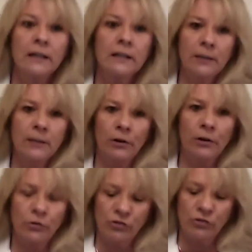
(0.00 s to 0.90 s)
to keep all
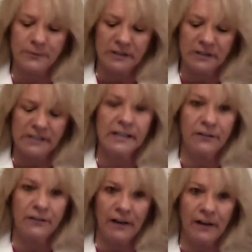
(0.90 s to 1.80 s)
your sharps in a
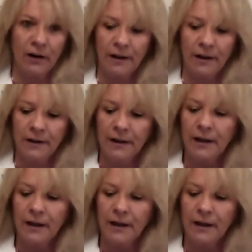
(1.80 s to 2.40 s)
safe area.